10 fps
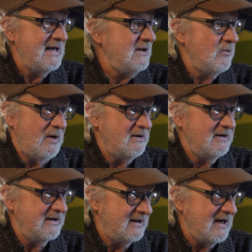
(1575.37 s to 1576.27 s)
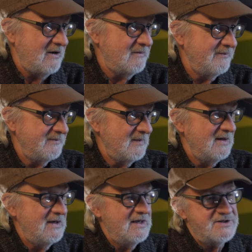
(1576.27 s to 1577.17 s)
anywhere in the garden.
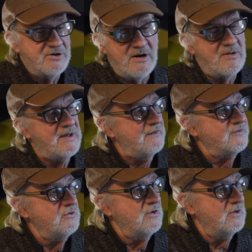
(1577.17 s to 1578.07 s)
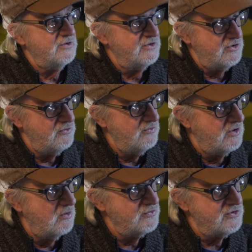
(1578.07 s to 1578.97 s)
So now I have two two
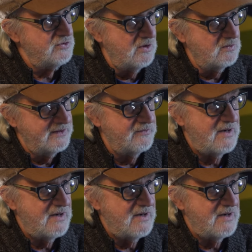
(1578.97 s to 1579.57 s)
go-to golden